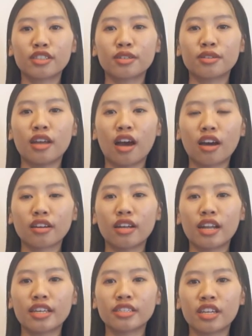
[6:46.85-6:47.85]
to the
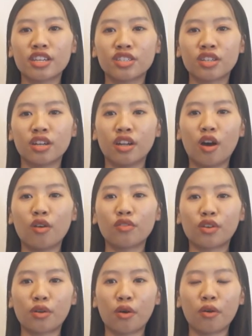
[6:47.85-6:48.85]
organization
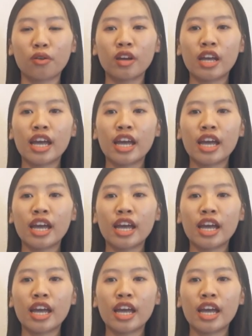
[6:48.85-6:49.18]
overall